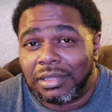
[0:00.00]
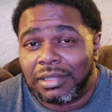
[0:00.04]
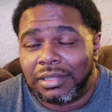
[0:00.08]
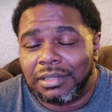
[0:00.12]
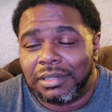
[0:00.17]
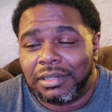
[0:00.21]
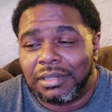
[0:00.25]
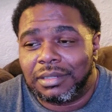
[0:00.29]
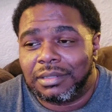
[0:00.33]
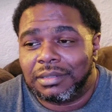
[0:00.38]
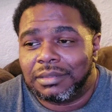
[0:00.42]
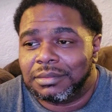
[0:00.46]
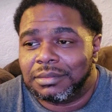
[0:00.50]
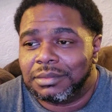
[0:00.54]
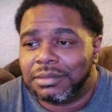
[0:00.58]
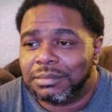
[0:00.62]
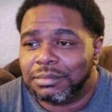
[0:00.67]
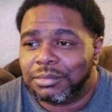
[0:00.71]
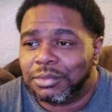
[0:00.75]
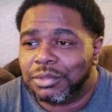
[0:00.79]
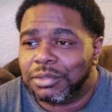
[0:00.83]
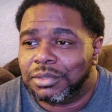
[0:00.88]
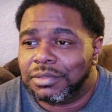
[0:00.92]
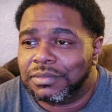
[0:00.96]
it was
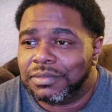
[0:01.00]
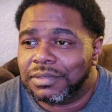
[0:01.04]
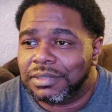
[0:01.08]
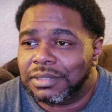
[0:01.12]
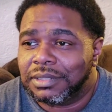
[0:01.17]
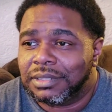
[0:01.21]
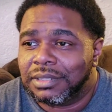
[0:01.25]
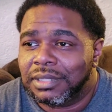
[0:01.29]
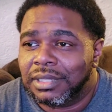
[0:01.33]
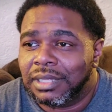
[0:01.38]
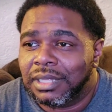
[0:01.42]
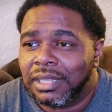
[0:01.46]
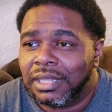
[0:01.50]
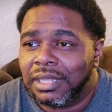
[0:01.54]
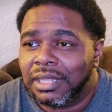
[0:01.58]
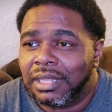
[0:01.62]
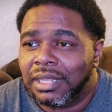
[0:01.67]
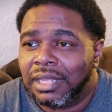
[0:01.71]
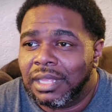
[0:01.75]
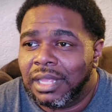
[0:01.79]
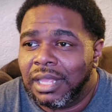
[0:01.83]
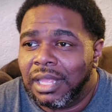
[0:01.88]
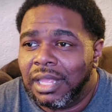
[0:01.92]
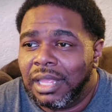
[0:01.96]
more of a
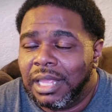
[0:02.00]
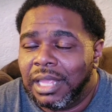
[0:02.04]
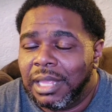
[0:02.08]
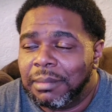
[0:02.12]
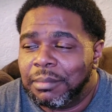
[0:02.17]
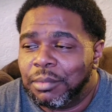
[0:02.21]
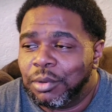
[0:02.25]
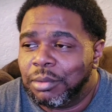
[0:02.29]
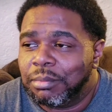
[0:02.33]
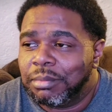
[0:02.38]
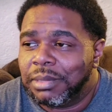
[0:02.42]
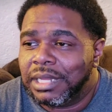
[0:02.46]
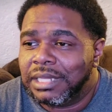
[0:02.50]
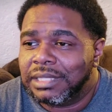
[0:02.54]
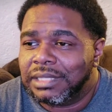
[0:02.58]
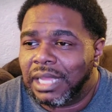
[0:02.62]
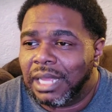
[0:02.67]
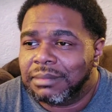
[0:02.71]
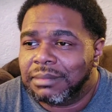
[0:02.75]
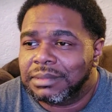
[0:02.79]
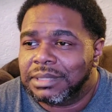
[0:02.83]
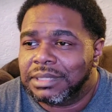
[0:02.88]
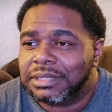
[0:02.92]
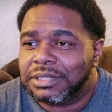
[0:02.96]
him or me
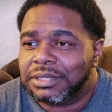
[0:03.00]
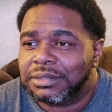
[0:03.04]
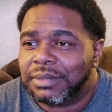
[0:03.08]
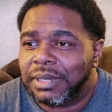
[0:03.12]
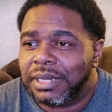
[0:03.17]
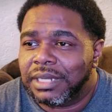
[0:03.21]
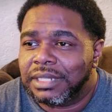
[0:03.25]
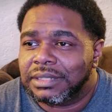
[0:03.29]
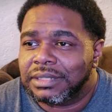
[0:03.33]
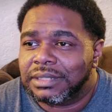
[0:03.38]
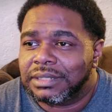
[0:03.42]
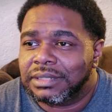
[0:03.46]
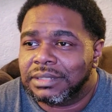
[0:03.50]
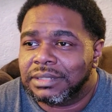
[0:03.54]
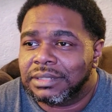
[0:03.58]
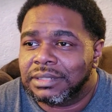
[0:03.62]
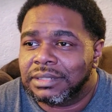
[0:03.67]
type situation.